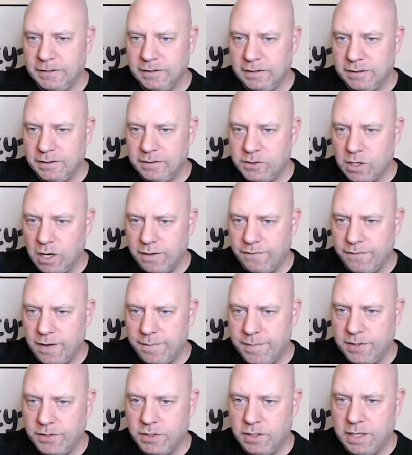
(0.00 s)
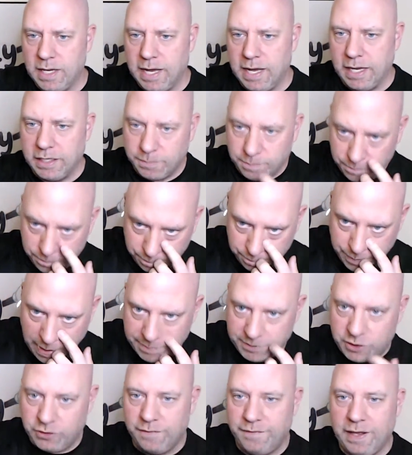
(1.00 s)
Sorry if I missed you guys. Pepper
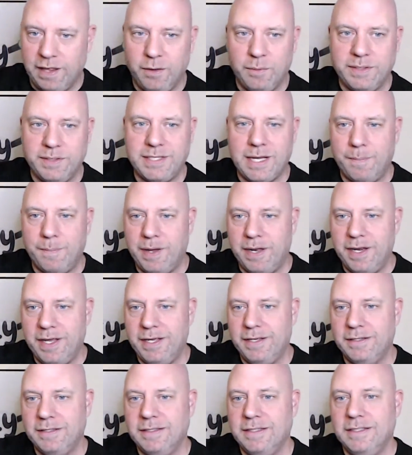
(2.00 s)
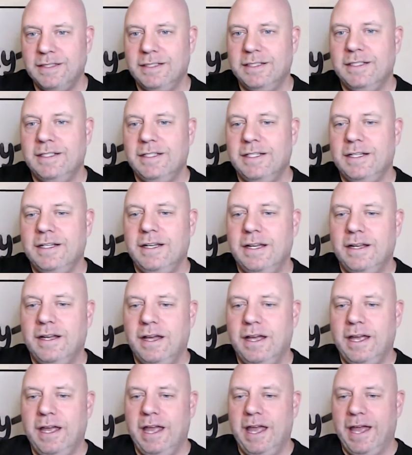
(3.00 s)
Tree Villa, what's up, buddy?
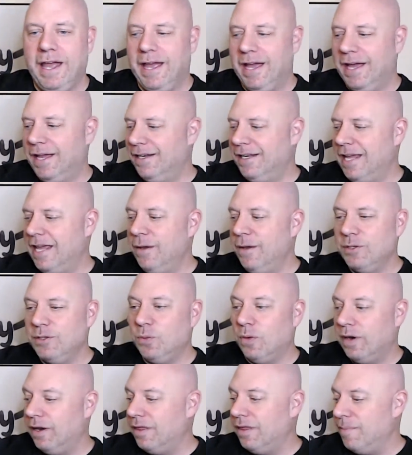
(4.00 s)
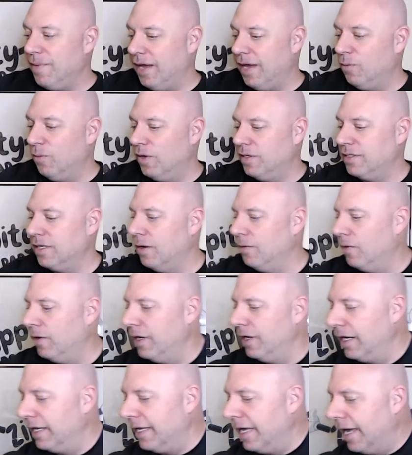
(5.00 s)
And he was one of the main ones I
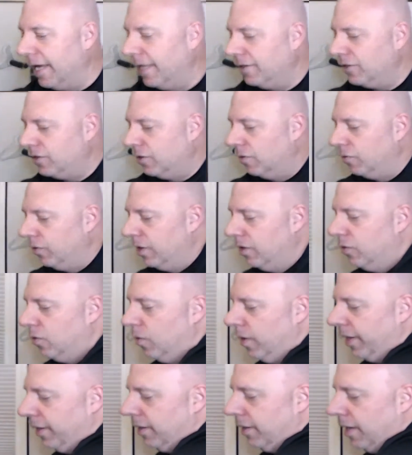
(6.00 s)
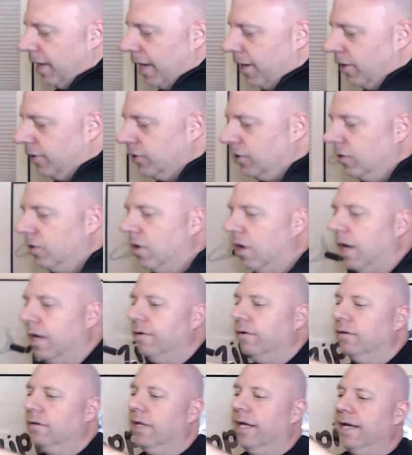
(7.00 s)
wanted to get. So real quick, I also
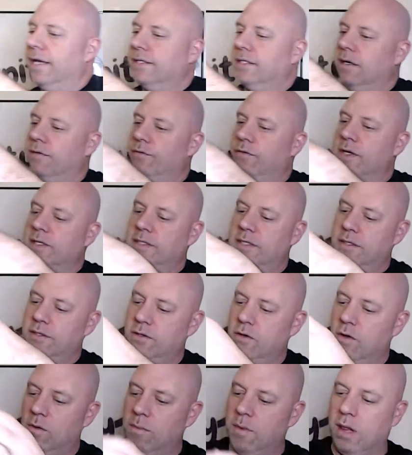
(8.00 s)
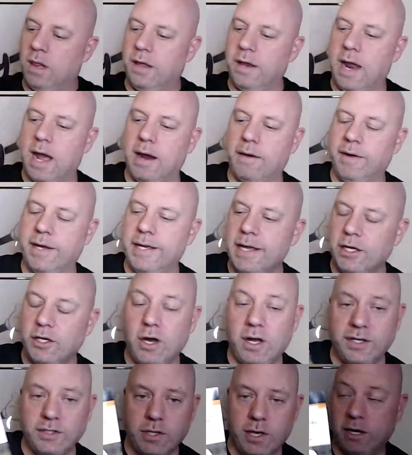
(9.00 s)
got, like I said, Francisco Molinari,
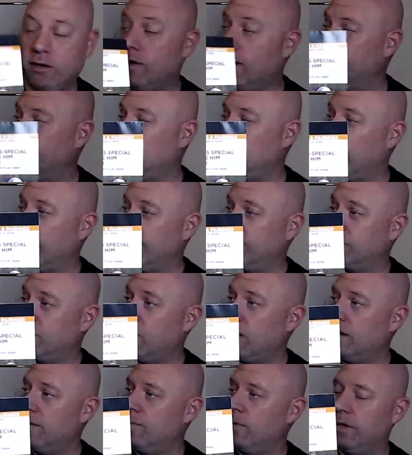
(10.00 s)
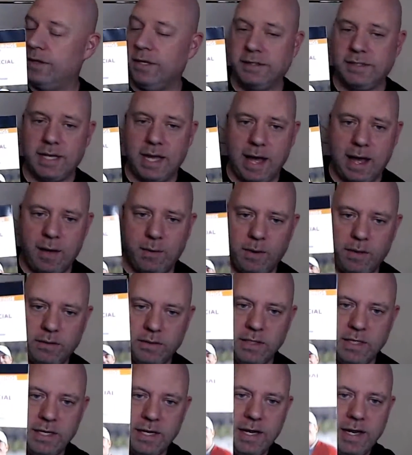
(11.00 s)
got his autograph twice, got him on the towel,
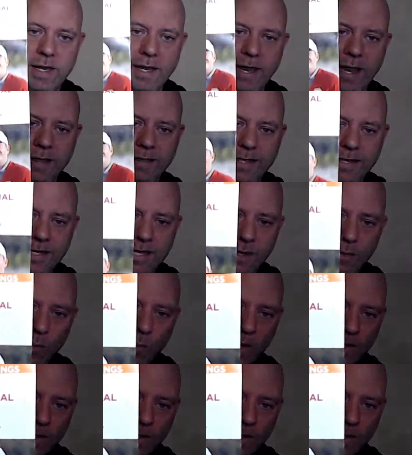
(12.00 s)
and then he won